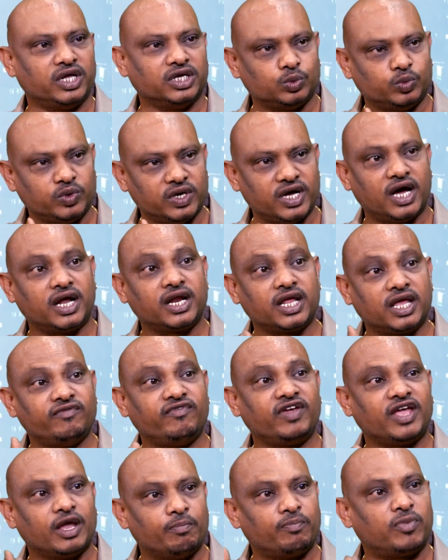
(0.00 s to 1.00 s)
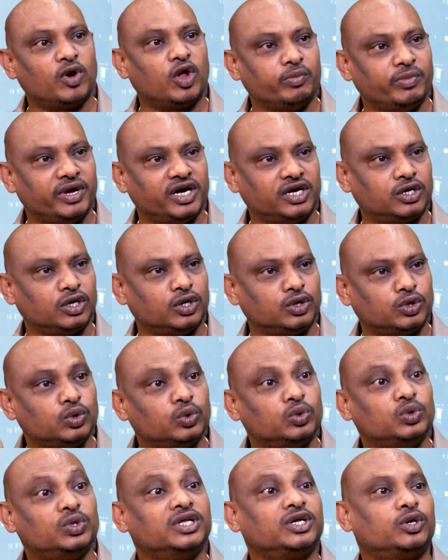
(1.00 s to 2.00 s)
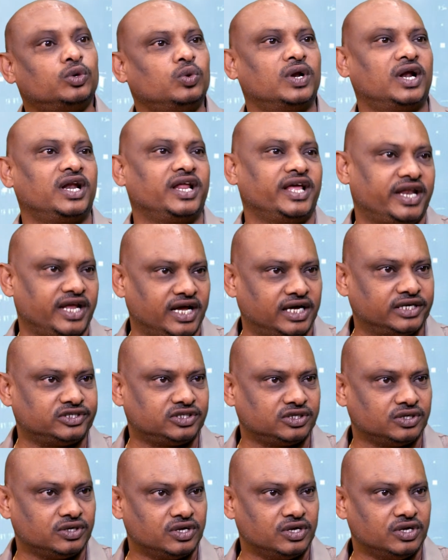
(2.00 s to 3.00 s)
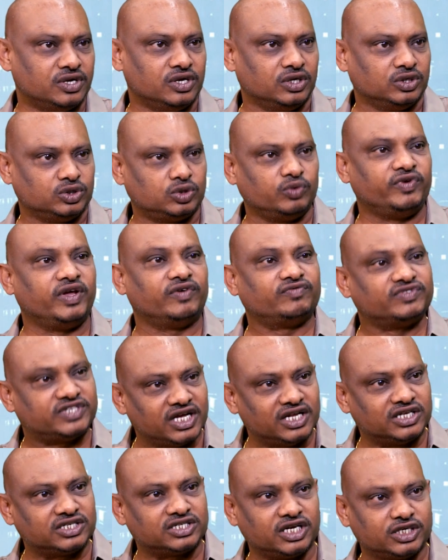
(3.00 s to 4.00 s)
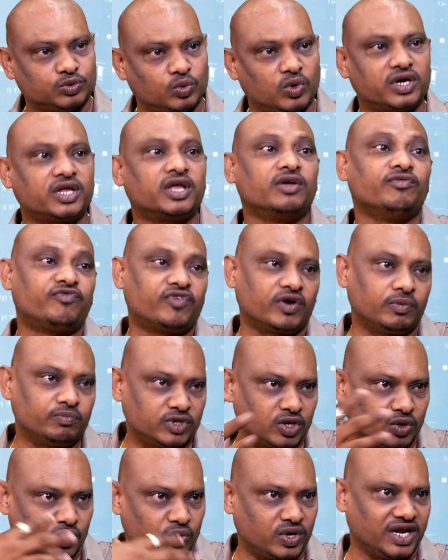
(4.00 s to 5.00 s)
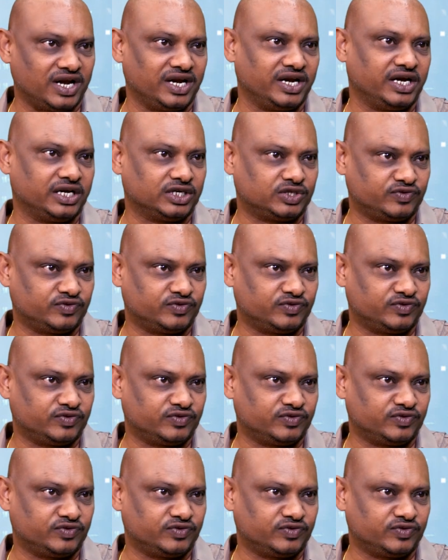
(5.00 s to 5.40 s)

is we are giving employment to the rural areas. So we have sales guys working from the rural areas